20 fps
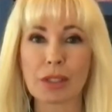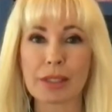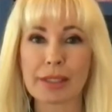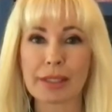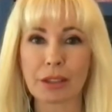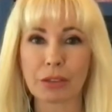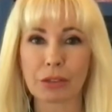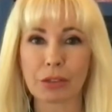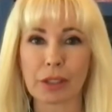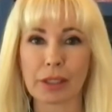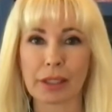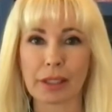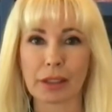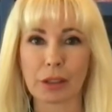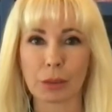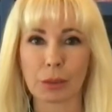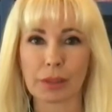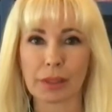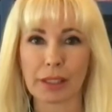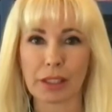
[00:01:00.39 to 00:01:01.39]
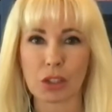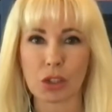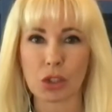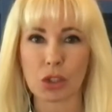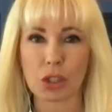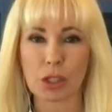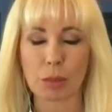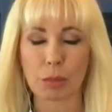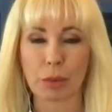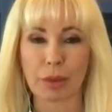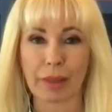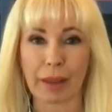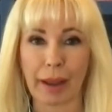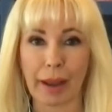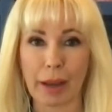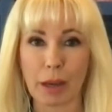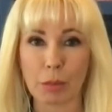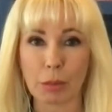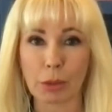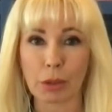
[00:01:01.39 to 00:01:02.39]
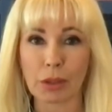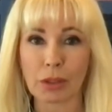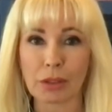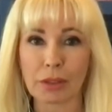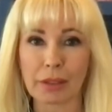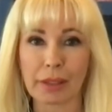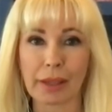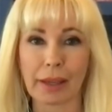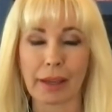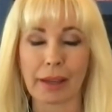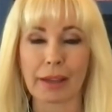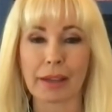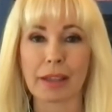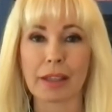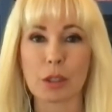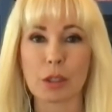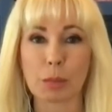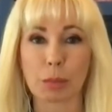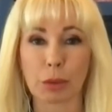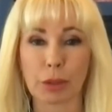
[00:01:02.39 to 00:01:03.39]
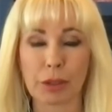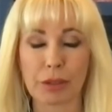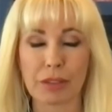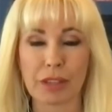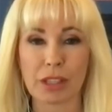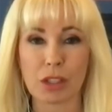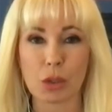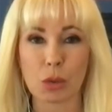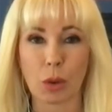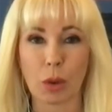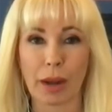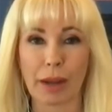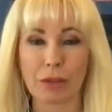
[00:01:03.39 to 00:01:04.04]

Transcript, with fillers: were different in the relationship with Amber and his previous